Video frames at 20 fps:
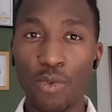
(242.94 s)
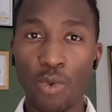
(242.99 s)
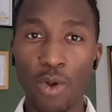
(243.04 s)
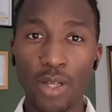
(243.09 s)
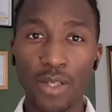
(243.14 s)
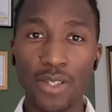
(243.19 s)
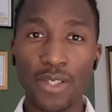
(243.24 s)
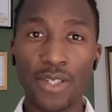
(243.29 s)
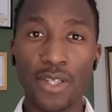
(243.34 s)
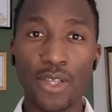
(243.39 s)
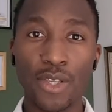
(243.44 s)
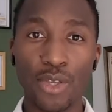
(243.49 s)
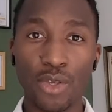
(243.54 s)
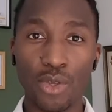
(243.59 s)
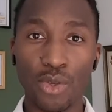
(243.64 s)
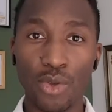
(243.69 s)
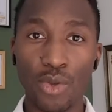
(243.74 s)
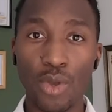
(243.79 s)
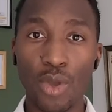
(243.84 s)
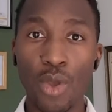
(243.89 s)
what to
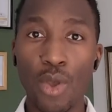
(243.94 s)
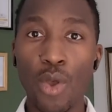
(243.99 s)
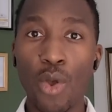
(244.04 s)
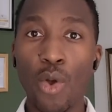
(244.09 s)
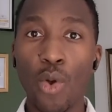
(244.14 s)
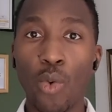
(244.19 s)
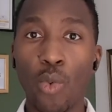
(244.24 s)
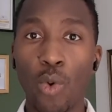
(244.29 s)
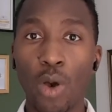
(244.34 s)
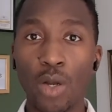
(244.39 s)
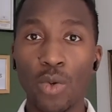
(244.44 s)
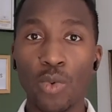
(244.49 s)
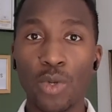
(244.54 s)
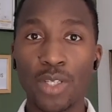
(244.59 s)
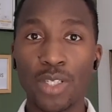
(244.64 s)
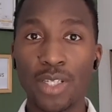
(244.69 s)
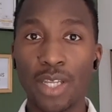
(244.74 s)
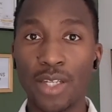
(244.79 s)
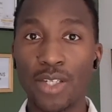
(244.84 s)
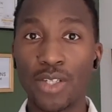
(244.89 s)
who, what
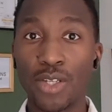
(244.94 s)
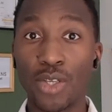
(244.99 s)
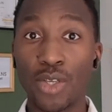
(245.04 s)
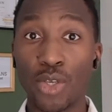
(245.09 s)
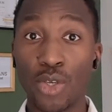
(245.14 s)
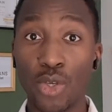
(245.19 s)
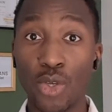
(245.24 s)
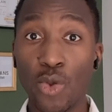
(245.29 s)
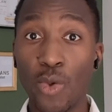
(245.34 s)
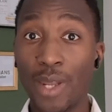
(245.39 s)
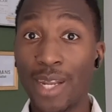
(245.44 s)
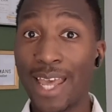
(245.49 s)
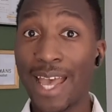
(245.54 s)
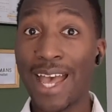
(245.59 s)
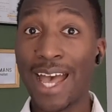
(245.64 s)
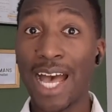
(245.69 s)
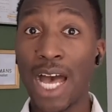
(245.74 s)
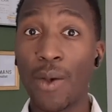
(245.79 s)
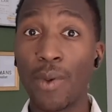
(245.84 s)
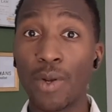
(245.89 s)
was done to who and
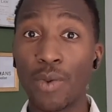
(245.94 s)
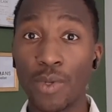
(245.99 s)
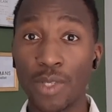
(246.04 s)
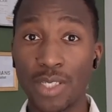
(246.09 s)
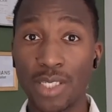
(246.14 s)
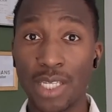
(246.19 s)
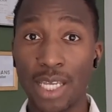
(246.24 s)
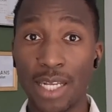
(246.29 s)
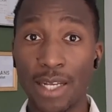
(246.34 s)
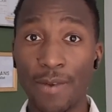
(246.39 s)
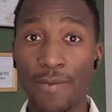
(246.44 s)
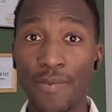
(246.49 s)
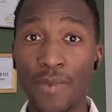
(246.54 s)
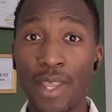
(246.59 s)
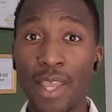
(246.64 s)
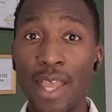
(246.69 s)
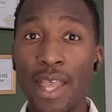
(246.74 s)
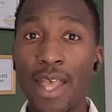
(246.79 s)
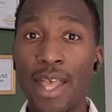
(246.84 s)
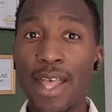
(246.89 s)
how it was done.
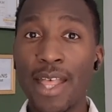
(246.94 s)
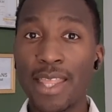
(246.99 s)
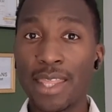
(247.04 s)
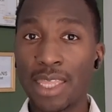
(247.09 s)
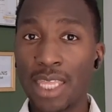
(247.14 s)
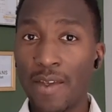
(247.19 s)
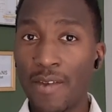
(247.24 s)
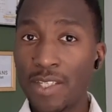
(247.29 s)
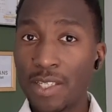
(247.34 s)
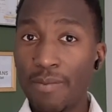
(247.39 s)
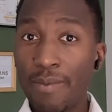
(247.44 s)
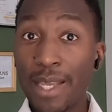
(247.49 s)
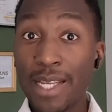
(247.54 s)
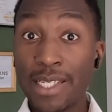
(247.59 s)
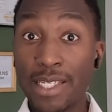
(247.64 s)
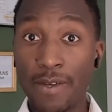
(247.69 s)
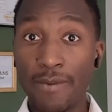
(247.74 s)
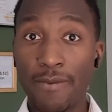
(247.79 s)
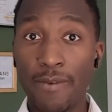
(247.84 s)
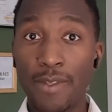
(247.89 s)
There is a big
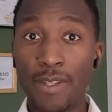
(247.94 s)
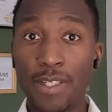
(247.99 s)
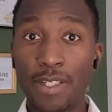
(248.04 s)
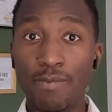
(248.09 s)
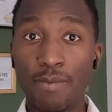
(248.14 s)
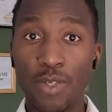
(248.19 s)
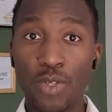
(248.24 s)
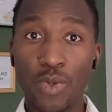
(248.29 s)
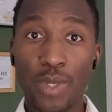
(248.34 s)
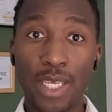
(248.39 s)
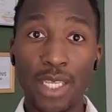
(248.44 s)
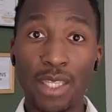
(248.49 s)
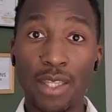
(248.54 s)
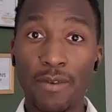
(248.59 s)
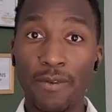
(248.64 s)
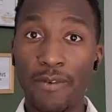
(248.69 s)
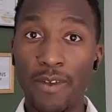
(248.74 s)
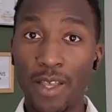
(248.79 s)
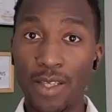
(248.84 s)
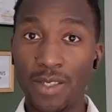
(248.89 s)
difference between the
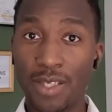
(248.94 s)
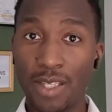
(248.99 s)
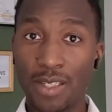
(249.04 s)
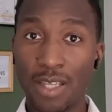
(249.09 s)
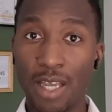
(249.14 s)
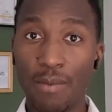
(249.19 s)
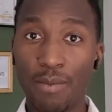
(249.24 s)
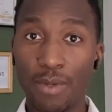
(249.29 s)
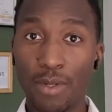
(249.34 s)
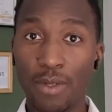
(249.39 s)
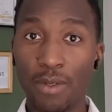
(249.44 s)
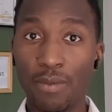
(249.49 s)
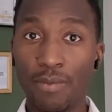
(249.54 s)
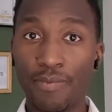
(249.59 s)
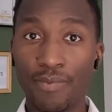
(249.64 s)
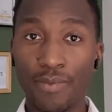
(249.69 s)
first example,